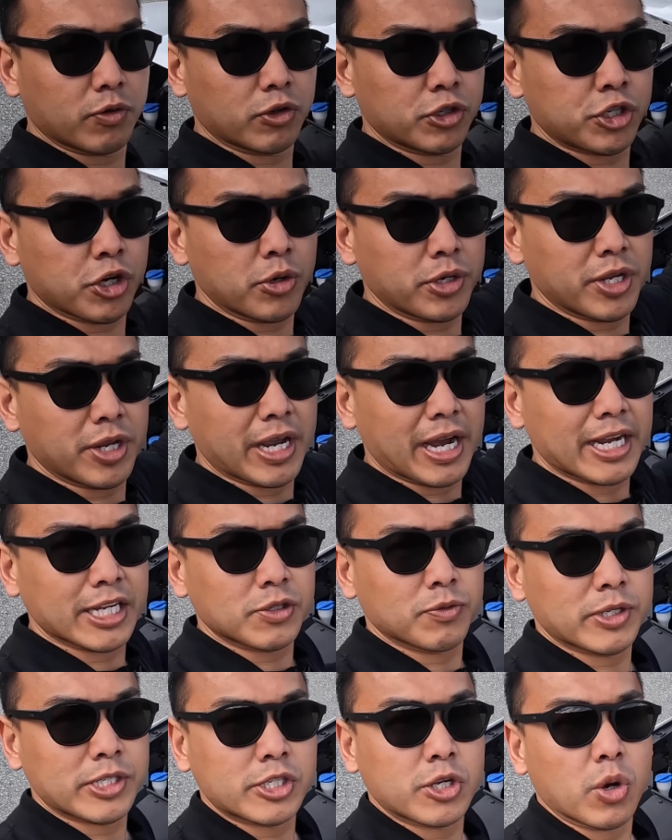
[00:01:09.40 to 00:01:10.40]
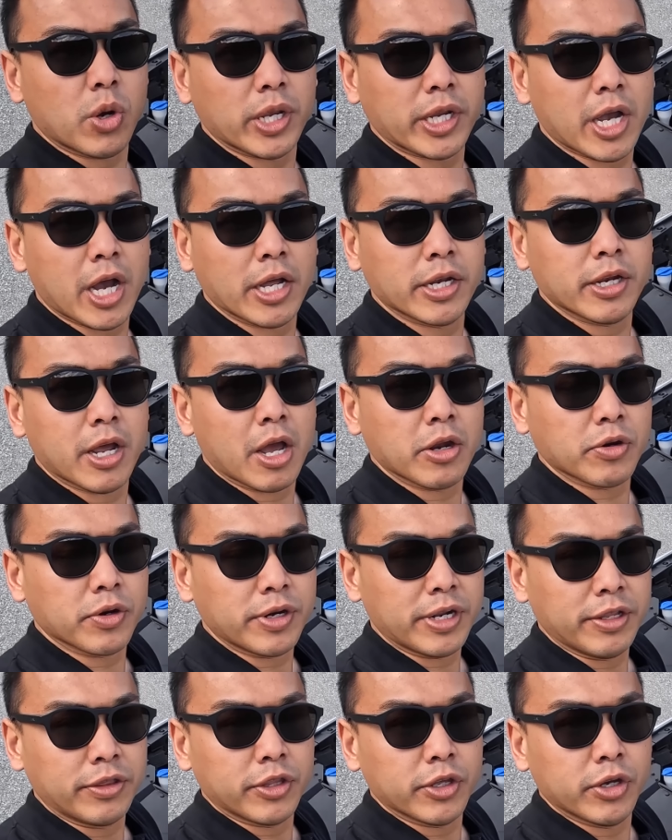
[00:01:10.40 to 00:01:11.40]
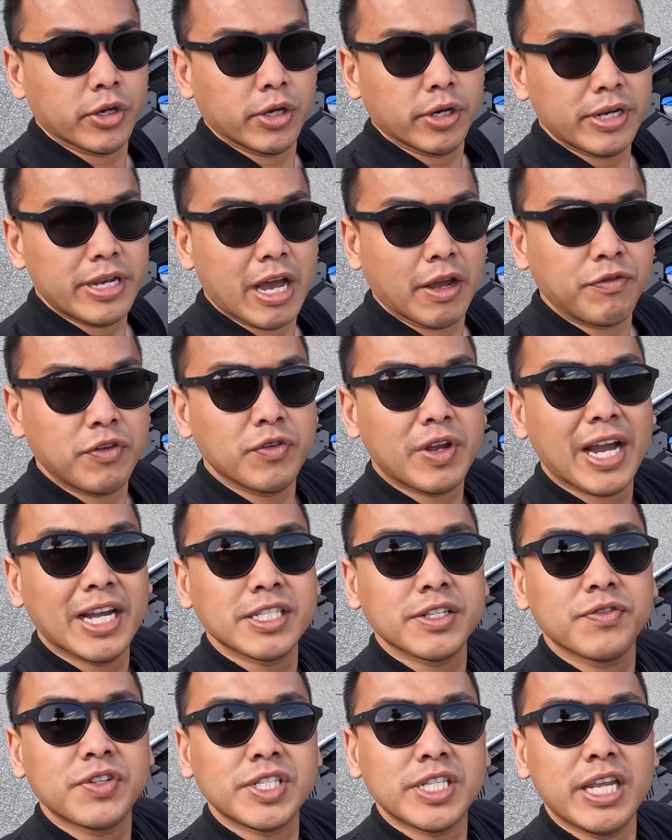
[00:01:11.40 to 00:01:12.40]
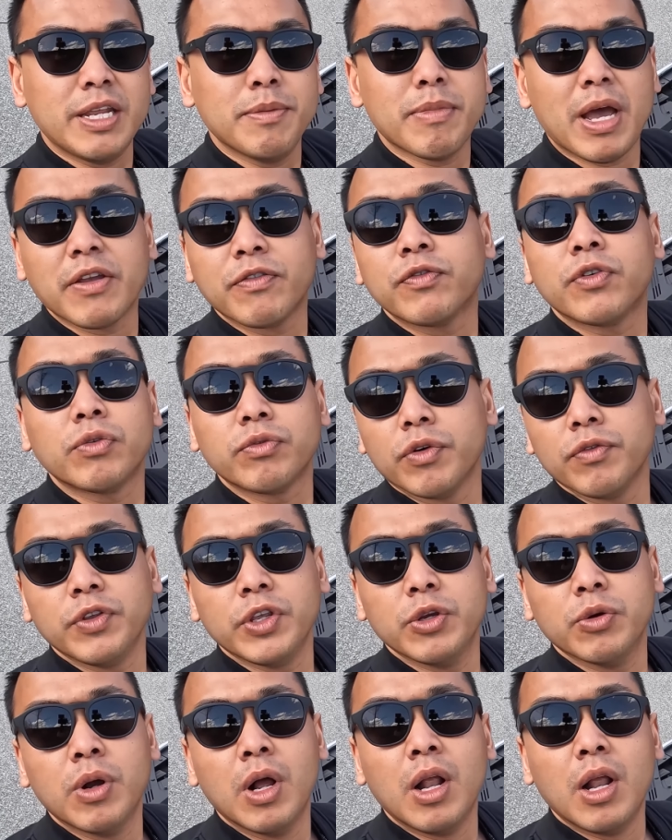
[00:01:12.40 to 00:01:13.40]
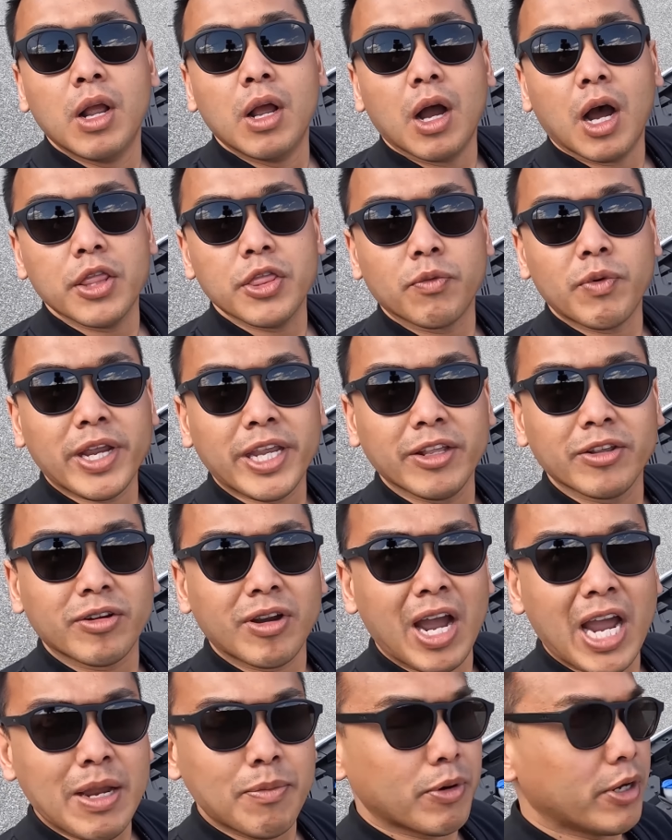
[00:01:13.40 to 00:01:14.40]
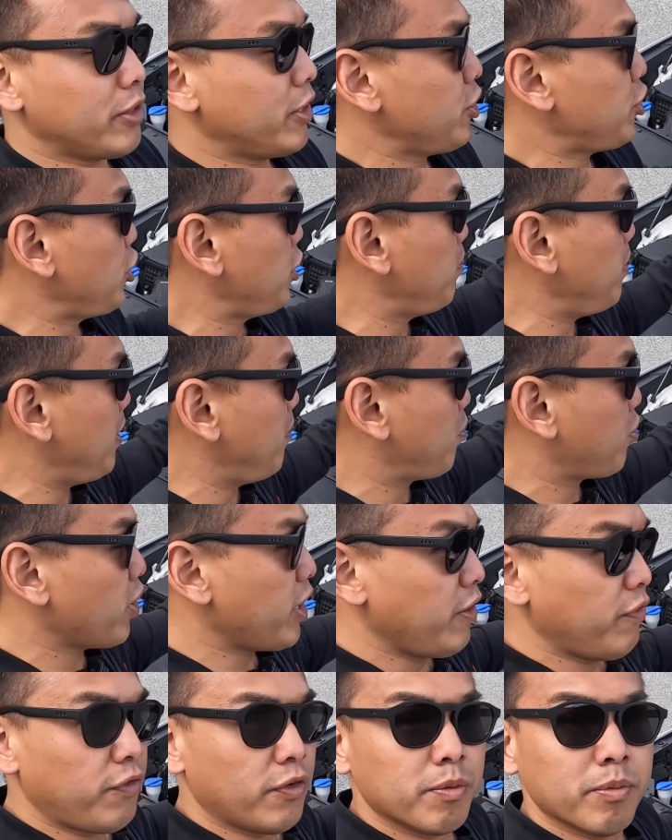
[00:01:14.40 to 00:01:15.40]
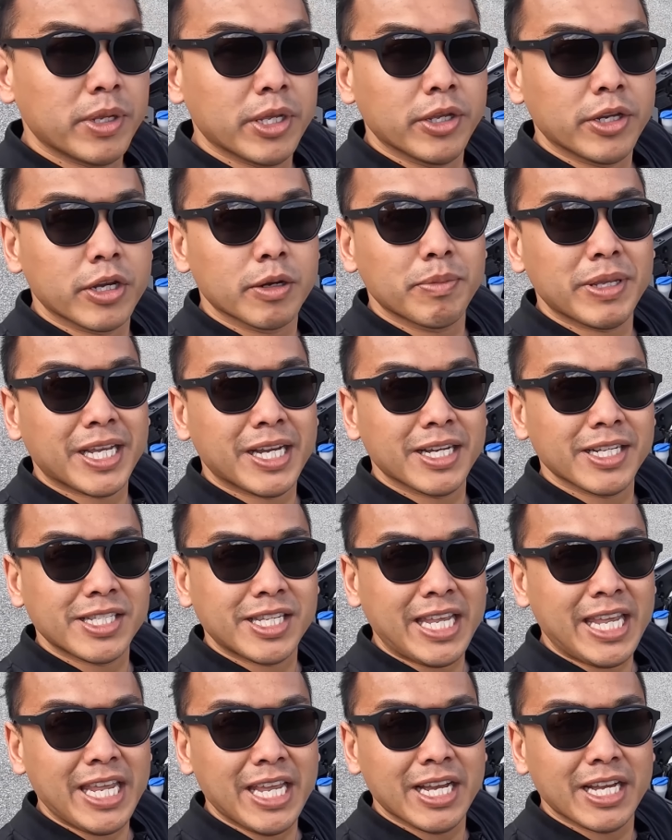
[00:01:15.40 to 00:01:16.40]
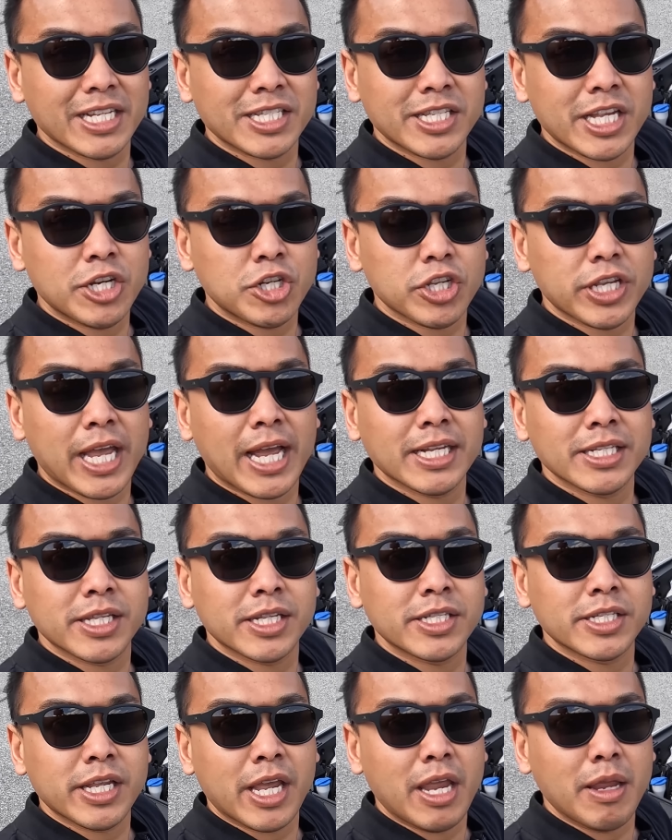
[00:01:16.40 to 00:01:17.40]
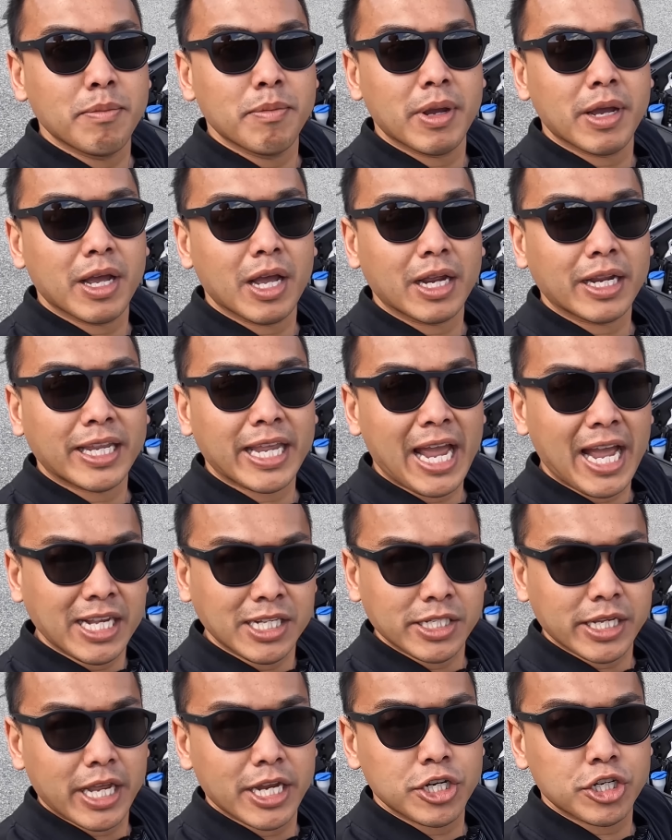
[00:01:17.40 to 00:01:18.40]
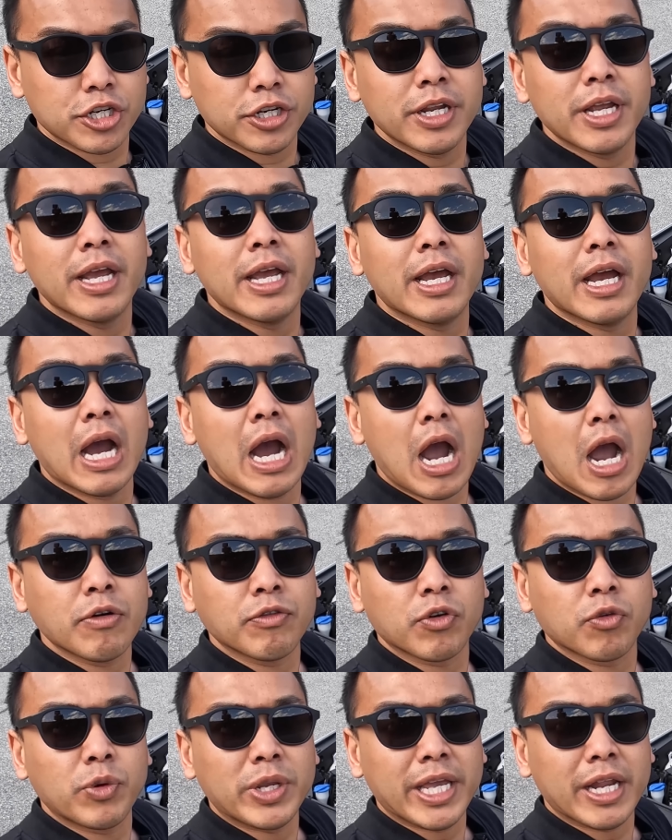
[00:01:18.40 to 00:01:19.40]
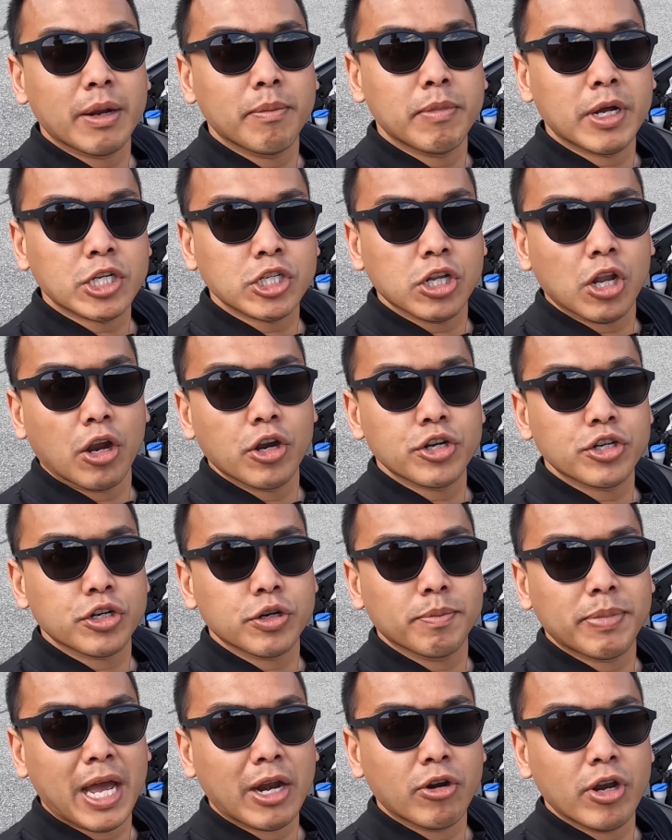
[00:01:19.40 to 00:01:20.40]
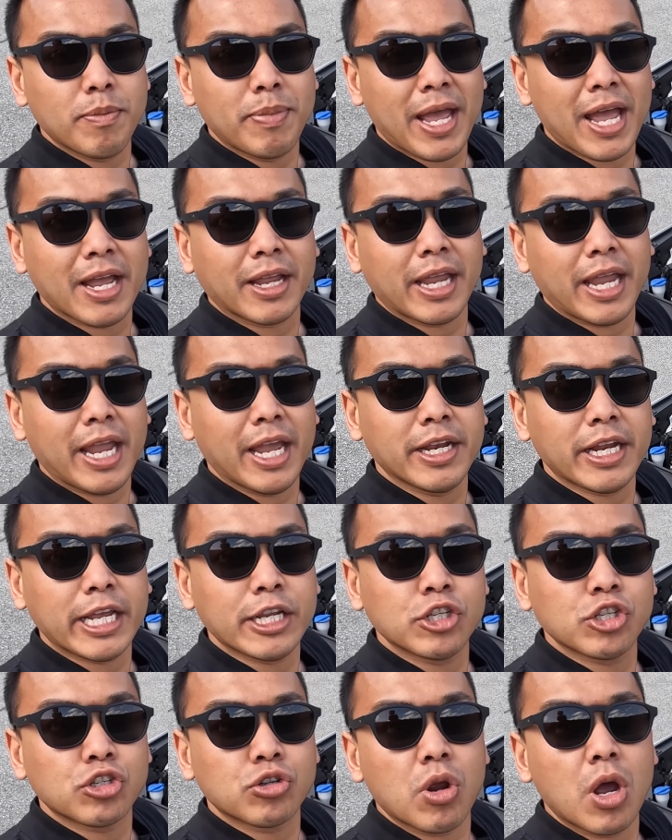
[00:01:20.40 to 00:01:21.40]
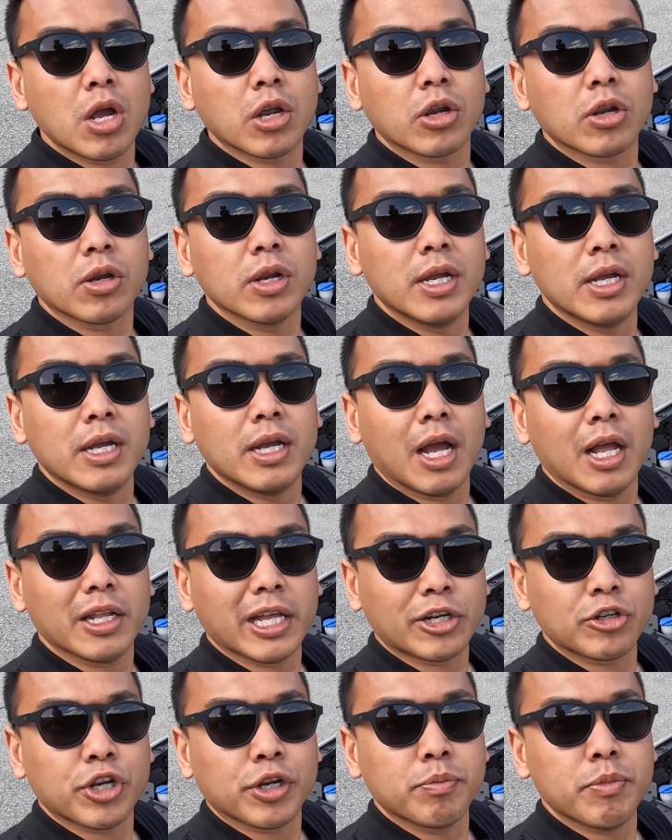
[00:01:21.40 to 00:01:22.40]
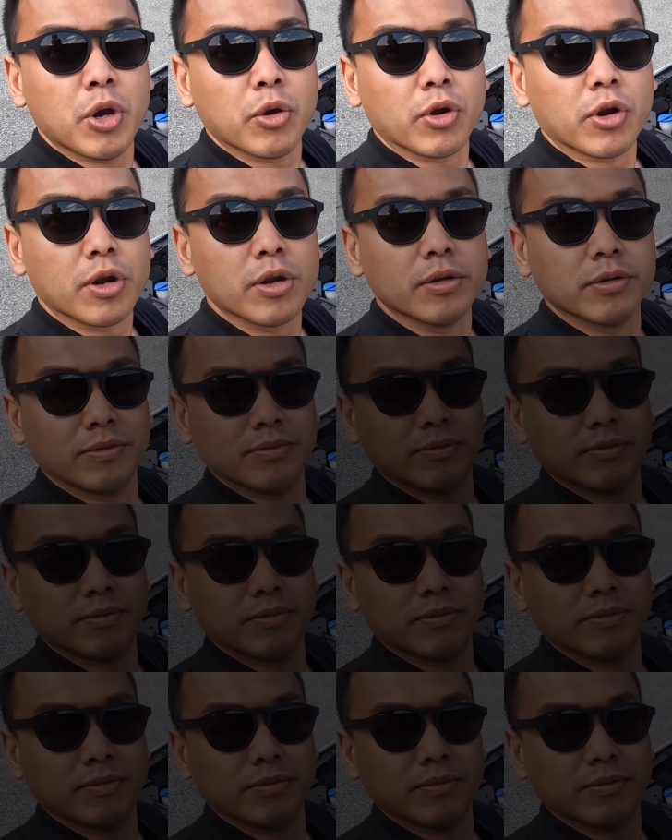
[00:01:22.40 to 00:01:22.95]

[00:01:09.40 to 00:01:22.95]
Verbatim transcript: showing you guys what's going on underneath the hood. Now, if you guys have seen my full review on the regular hybrid, this should be pretty familiar because Kia essentially has the same gas engine. However, we get a much larger battery pack and a stronger electric motor.